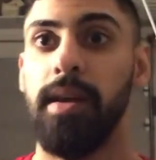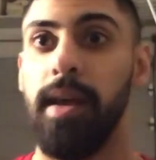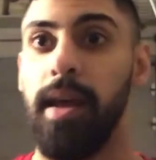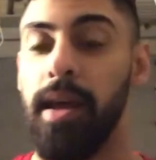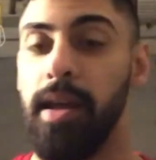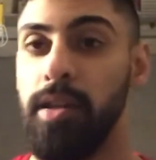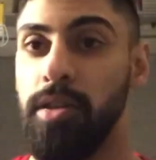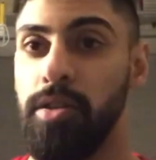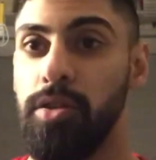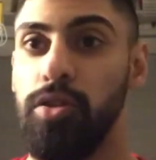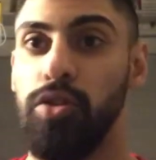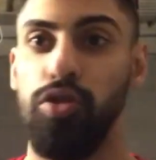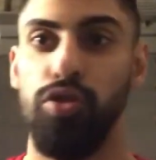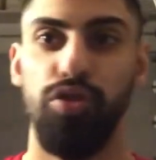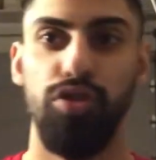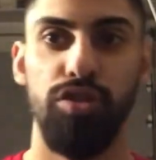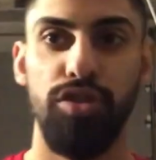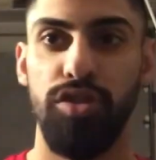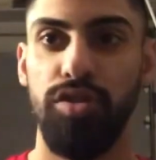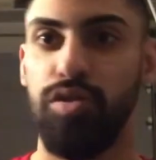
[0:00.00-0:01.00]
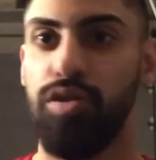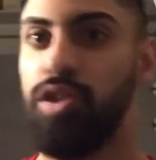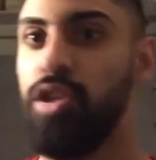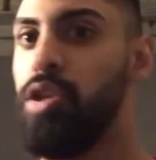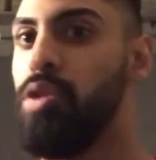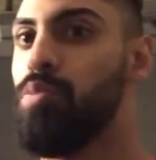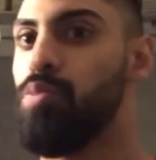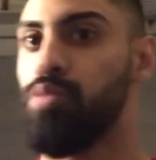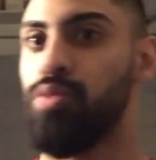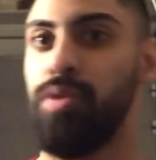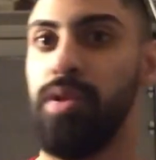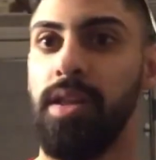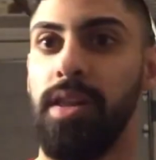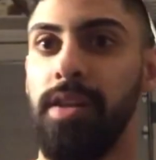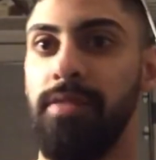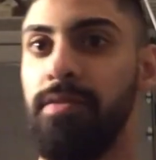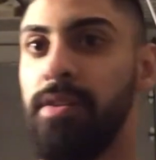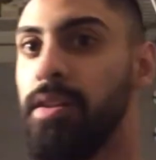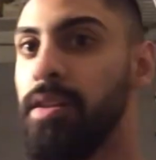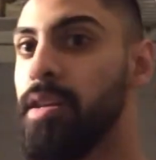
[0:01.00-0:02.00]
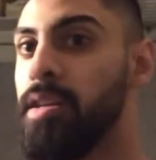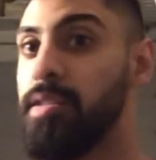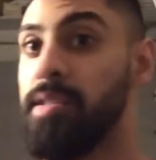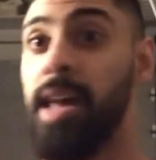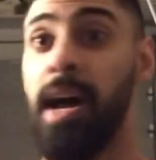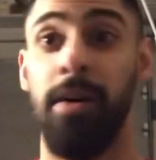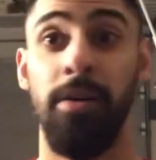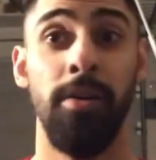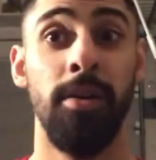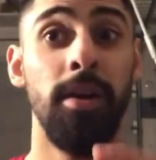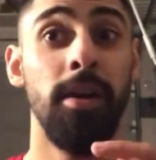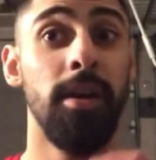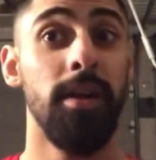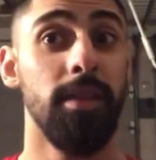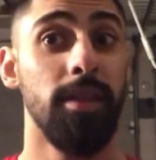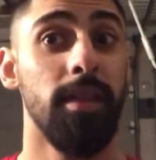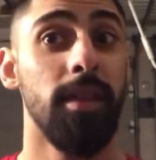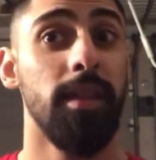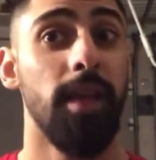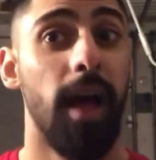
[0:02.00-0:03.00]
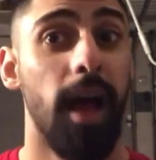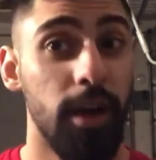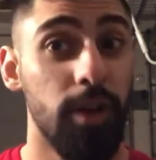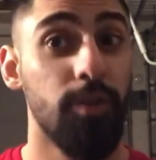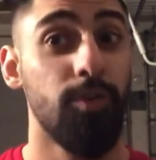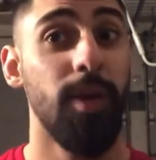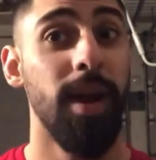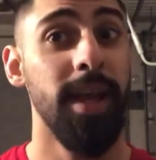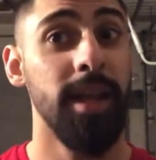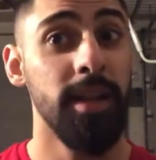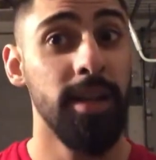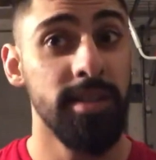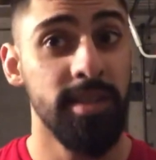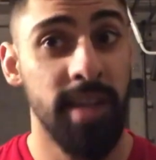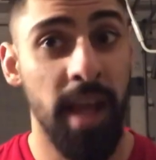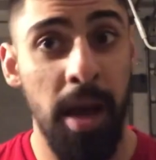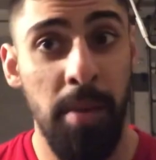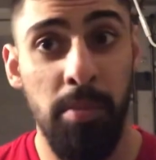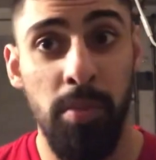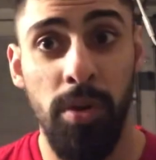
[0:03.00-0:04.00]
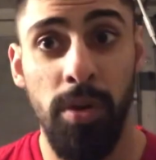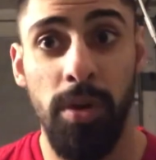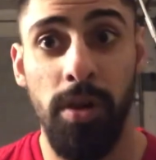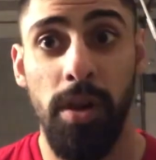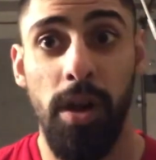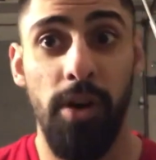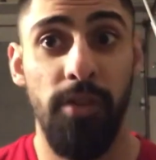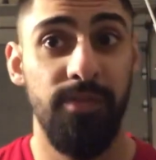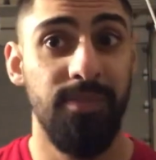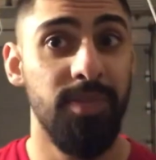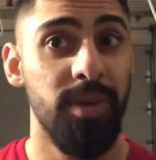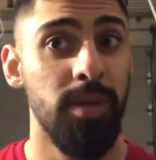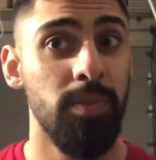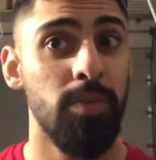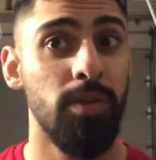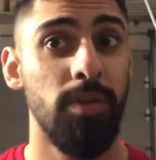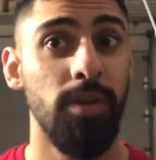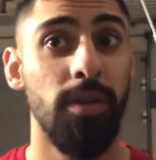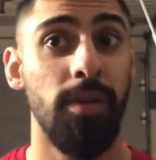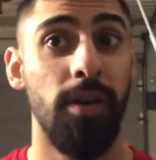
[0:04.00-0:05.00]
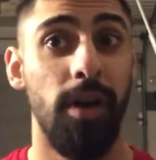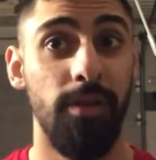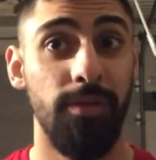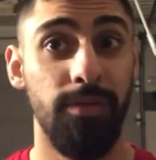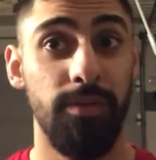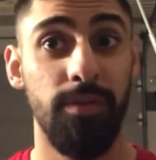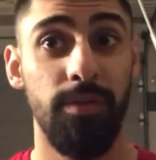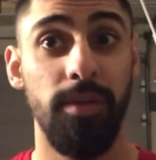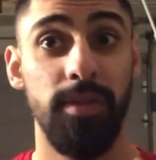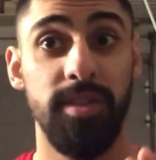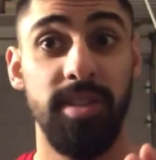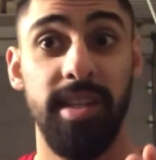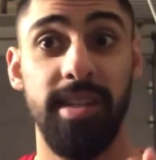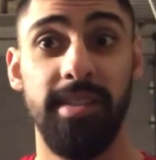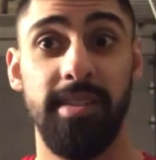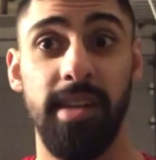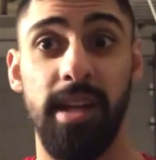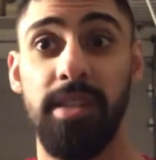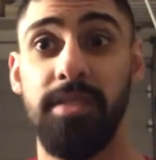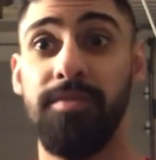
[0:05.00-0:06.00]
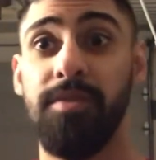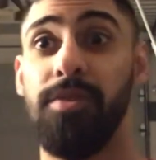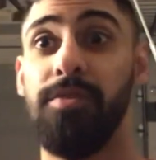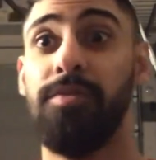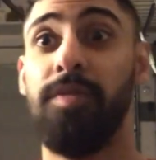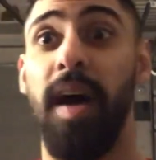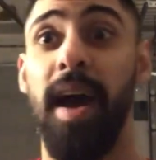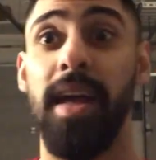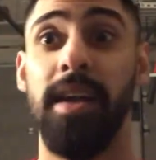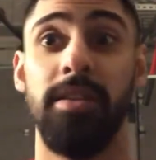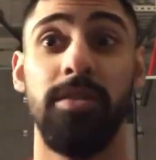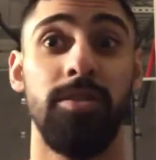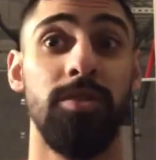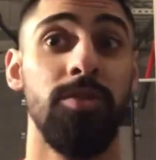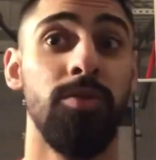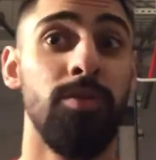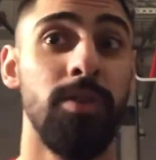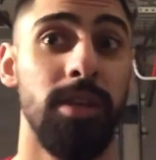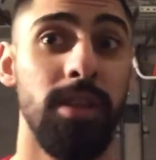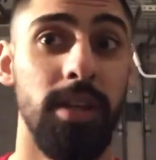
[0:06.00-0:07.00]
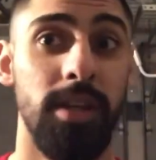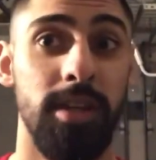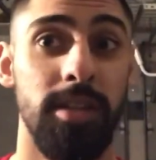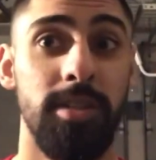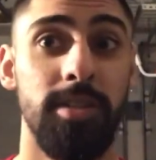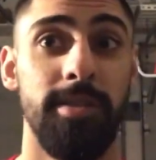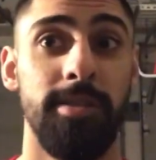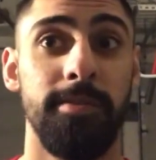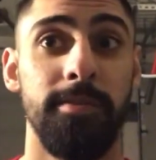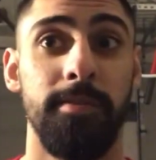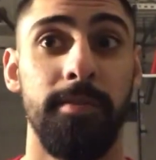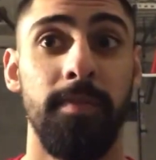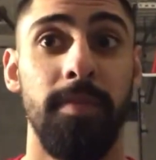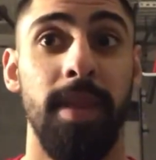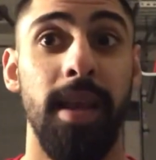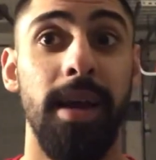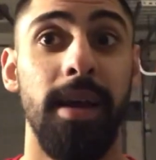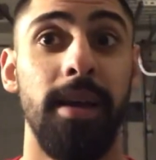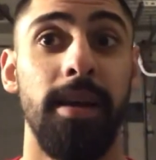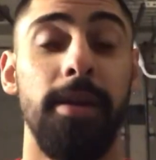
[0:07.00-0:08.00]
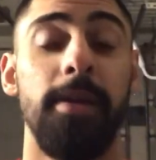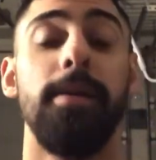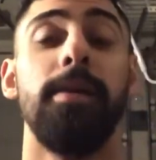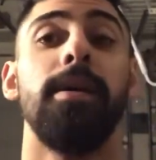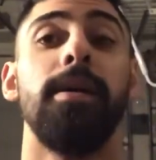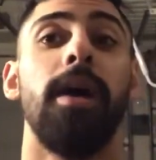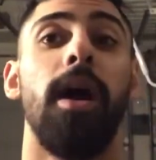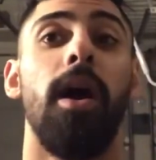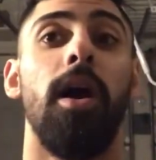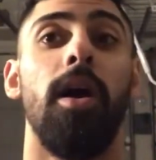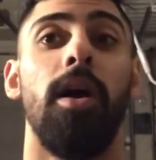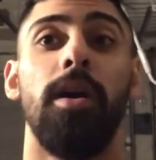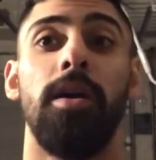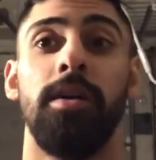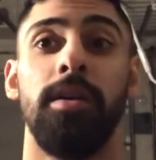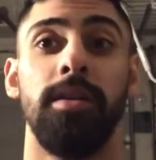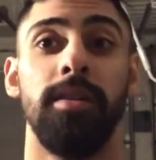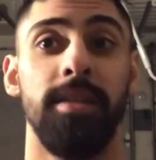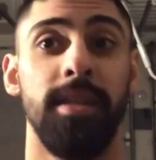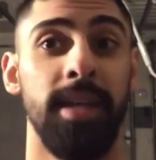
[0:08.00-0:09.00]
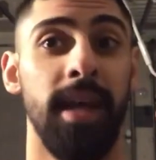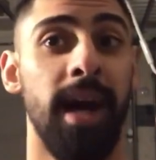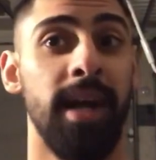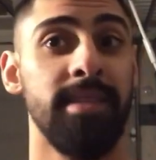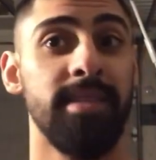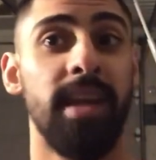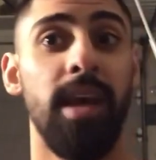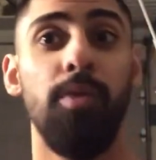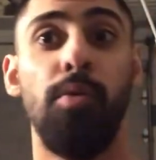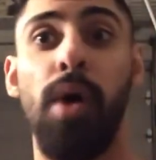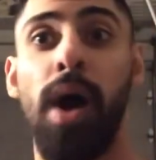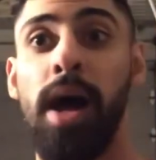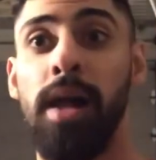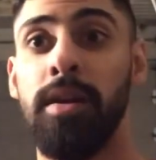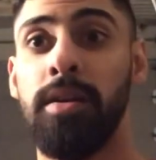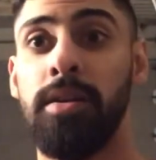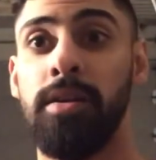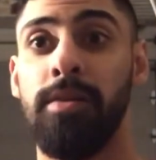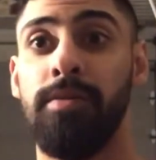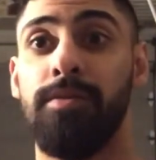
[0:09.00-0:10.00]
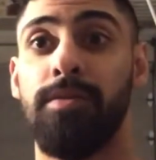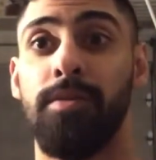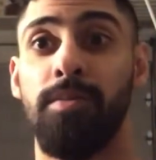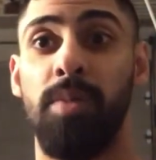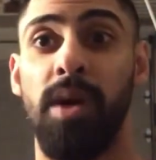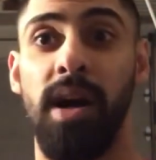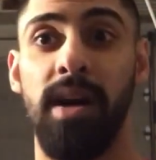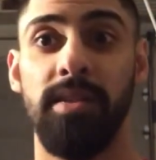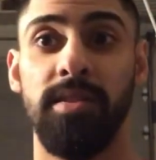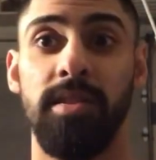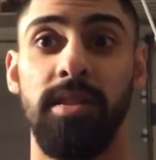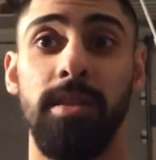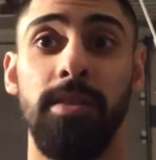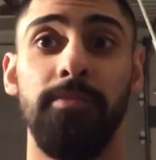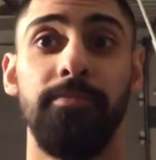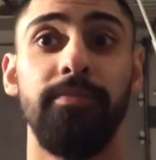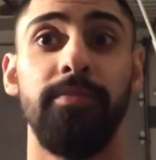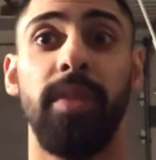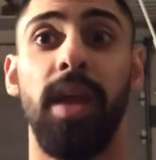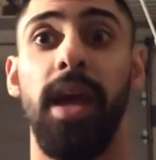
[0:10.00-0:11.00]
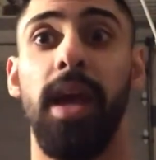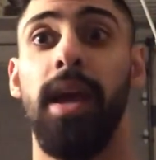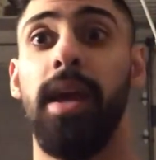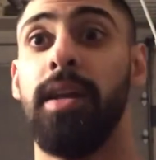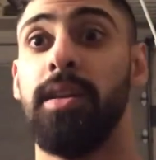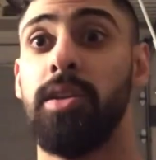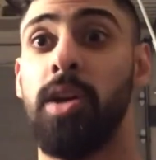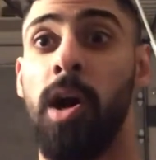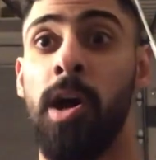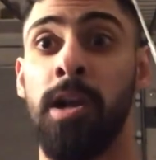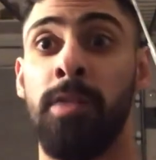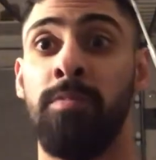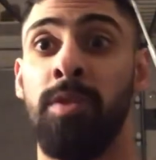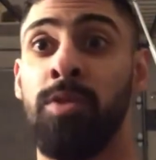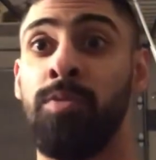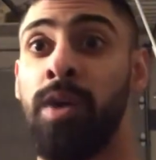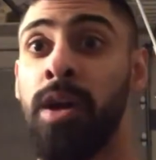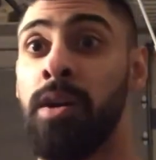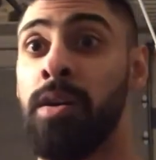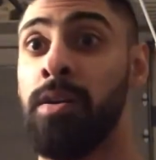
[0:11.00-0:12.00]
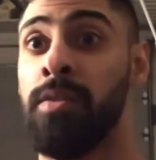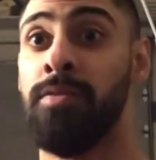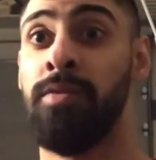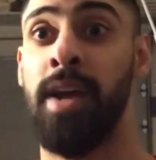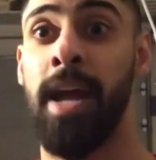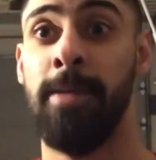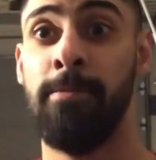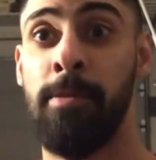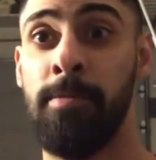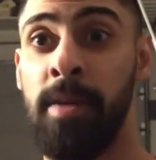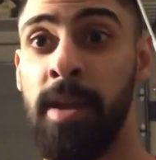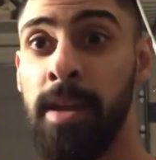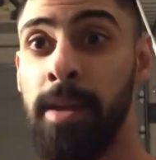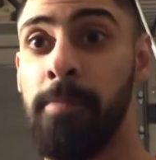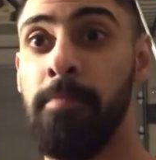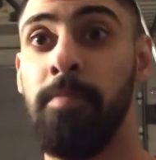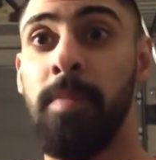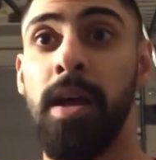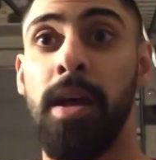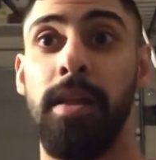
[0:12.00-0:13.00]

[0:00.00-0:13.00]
and you just keep reliving this. Now, a great example of people, of successful fighters doing this, are Deontay Wilder for boxing and Conor McGregor for MMA.